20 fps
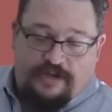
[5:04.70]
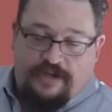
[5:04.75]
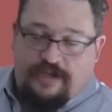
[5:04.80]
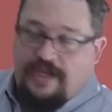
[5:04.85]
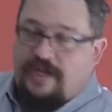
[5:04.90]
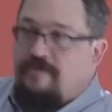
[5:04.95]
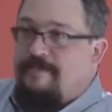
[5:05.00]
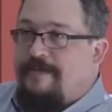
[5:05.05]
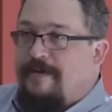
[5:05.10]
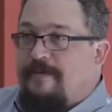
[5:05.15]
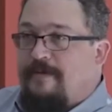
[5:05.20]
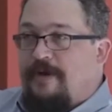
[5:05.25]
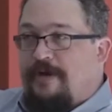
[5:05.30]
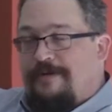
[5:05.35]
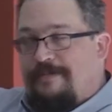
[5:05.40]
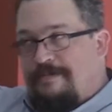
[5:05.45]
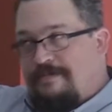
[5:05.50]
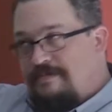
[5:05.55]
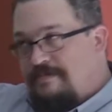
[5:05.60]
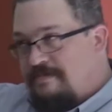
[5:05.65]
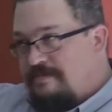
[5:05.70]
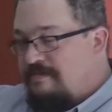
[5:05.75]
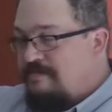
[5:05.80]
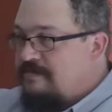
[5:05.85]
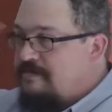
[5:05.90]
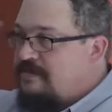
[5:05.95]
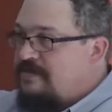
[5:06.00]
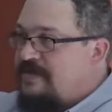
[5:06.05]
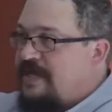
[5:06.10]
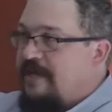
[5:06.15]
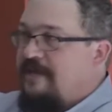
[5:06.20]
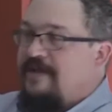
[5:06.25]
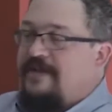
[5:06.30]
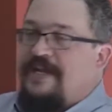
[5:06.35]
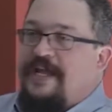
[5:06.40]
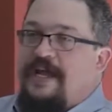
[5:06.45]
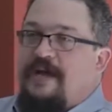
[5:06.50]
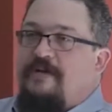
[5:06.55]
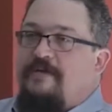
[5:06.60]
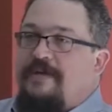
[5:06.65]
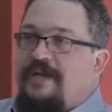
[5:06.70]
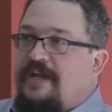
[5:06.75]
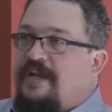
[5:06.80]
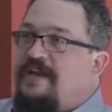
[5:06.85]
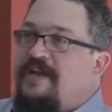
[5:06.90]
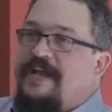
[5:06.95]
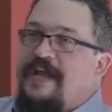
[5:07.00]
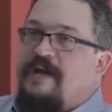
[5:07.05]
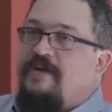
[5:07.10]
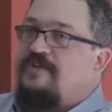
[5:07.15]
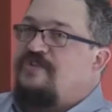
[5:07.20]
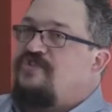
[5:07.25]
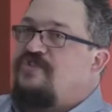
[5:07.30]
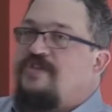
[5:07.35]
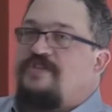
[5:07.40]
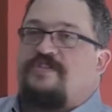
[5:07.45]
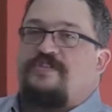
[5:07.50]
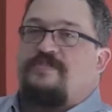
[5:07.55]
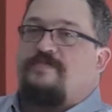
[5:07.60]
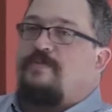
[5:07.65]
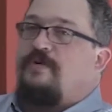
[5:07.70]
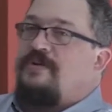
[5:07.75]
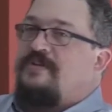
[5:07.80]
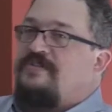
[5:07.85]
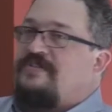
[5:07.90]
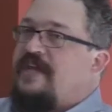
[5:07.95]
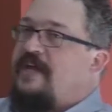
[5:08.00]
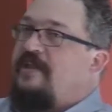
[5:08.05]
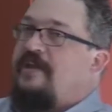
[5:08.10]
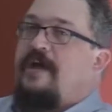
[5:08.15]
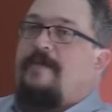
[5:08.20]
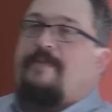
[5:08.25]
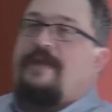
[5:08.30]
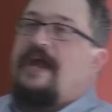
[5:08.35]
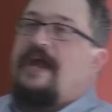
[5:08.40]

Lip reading: And remember, scaling down, in and down is just as important as scaling up and